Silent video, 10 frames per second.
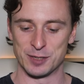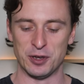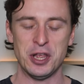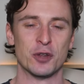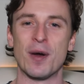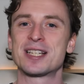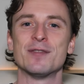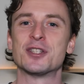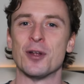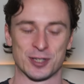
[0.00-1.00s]
But the rest of
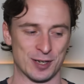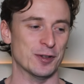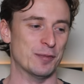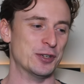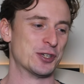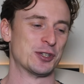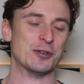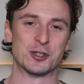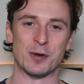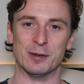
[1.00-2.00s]
it's not similar, but just
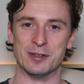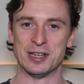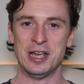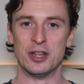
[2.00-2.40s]
those two elements.